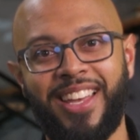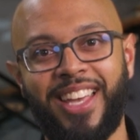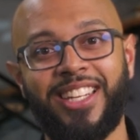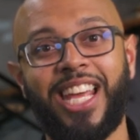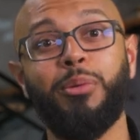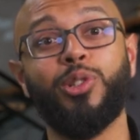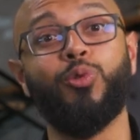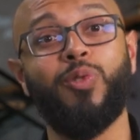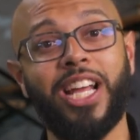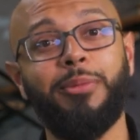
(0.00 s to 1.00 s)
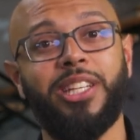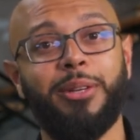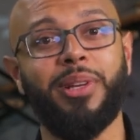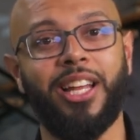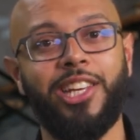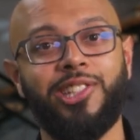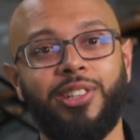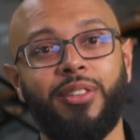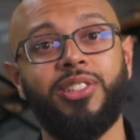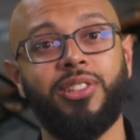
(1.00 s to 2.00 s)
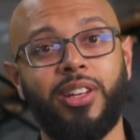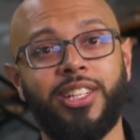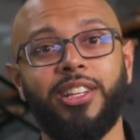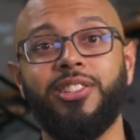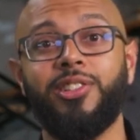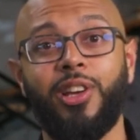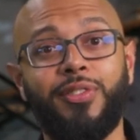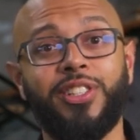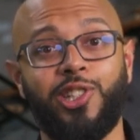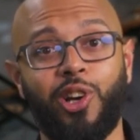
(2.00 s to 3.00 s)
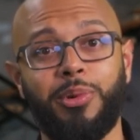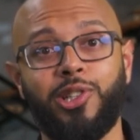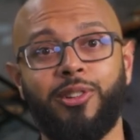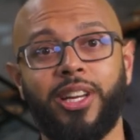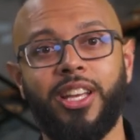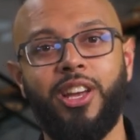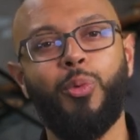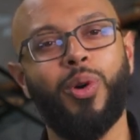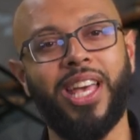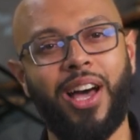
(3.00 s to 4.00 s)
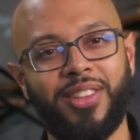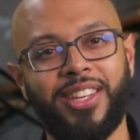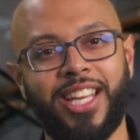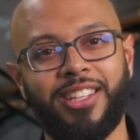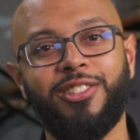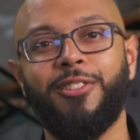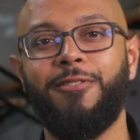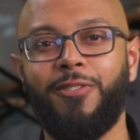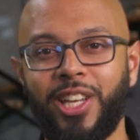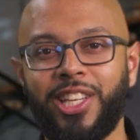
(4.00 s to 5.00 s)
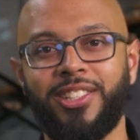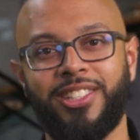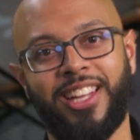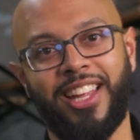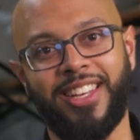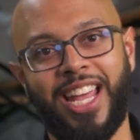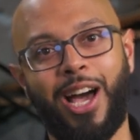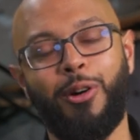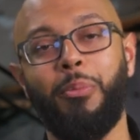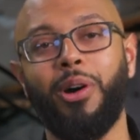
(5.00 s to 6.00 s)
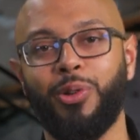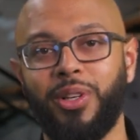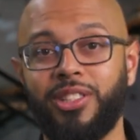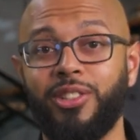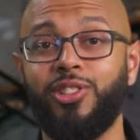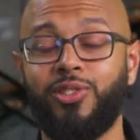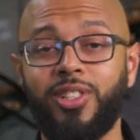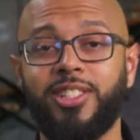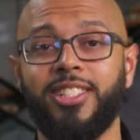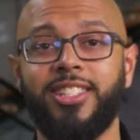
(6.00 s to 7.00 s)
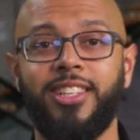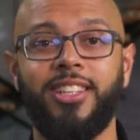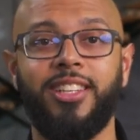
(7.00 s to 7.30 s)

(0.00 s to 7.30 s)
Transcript: It enables direct manipulation of solid and surface geometry without the need to fully understand how a model is constructed.